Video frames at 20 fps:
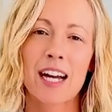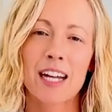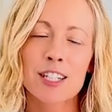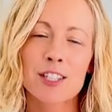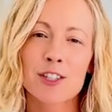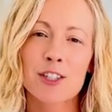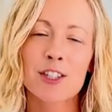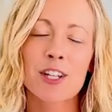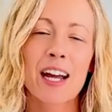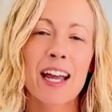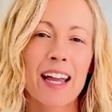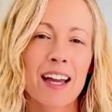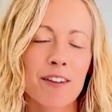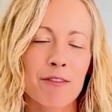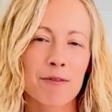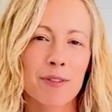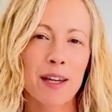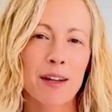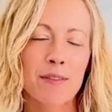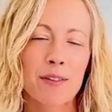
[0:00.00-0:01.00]
texture
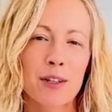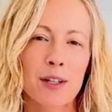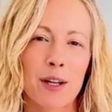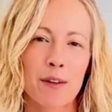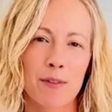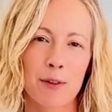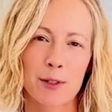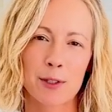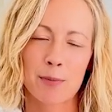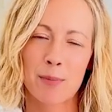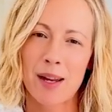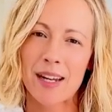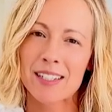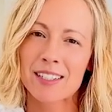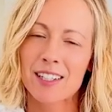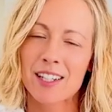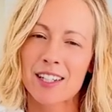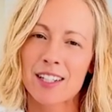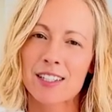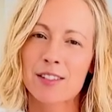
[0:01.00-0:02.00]
and flavor of those
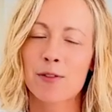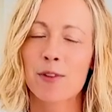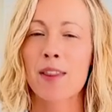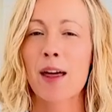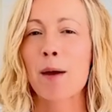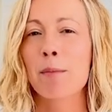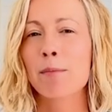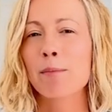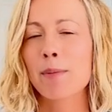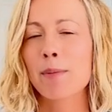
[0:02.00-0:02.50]
baked goods for that